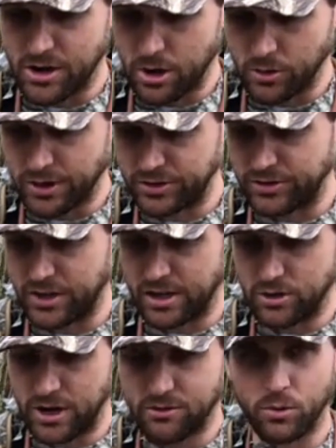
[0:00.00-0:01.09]
note is that
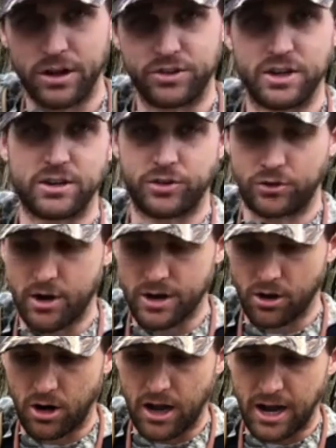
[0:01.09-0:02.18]
you never want to take your
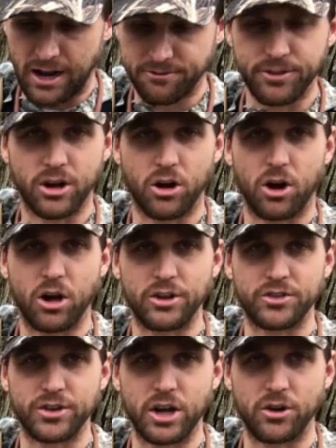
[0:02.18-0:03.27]
striker off the call
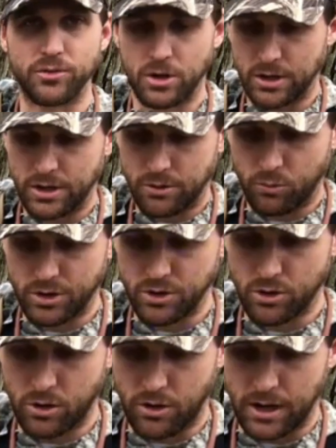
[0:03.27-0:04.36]
itself. When you
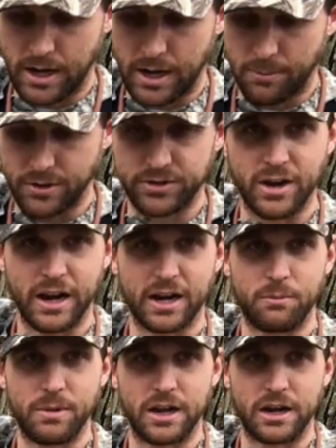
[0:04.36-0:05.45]
go up, it's not going
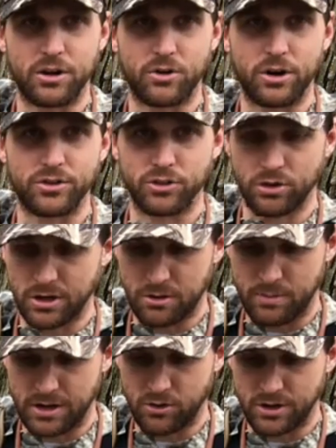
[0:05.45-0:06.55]
to make any noise. You're only going to
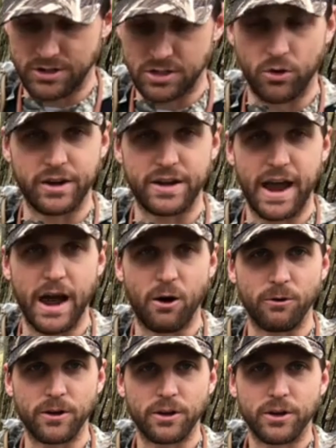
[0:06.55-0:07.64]
make noise going
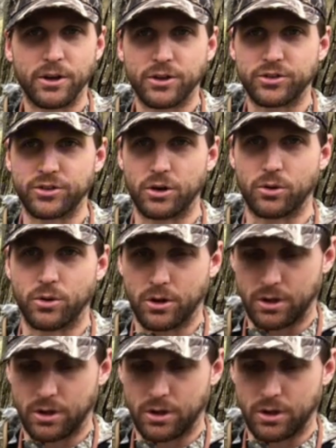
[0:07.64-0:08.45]
down. So